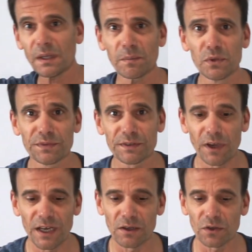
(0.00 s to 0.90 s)
Moving
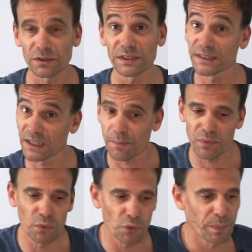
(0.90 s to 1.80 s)
right along. There's a couple
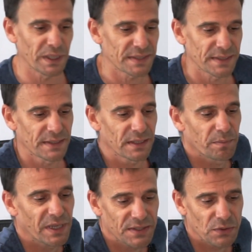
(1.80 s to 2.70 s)
more pieces in the
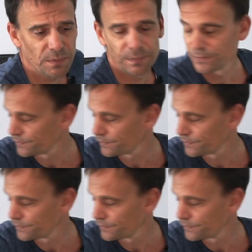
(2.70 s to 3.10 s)
puzzle.